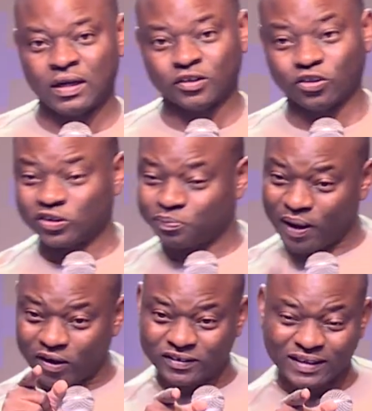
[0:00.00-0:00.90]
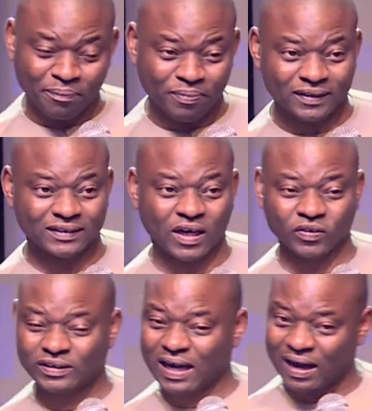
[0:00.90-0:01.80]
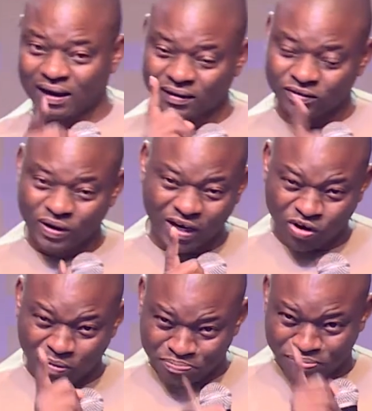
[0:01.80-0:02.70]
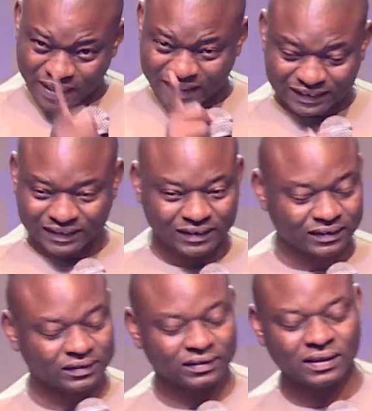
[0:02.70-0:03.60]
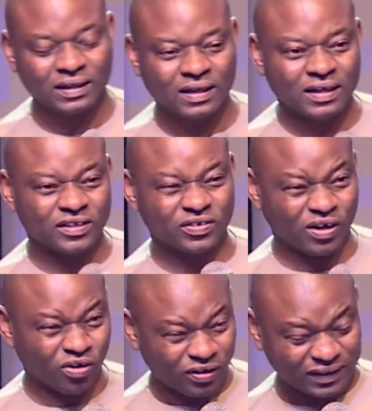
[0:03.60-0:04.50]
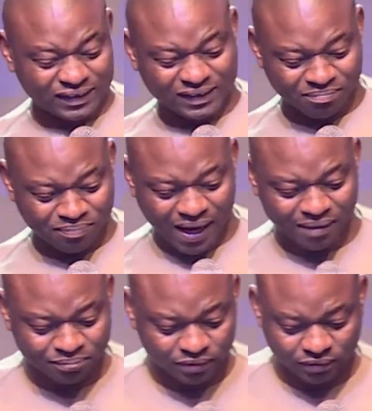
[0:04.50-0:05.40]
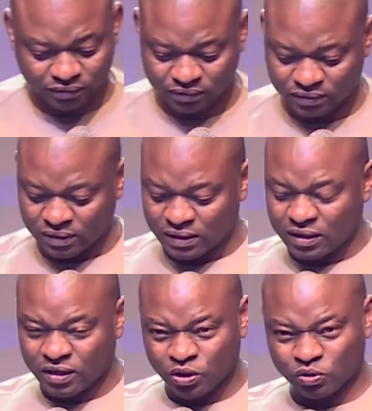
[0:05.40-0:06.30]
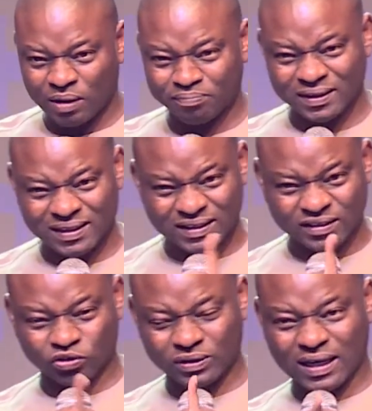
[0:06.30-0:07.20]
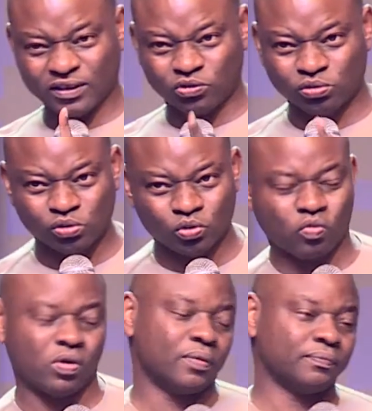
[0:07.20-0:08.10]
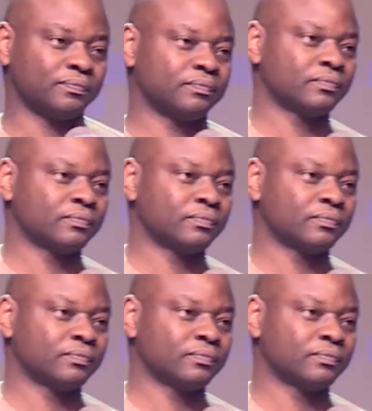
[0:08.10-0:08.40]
Your spouse is that person that will say, you are not praying. You are not reading the Bible. You are beginning to get too lukewarm.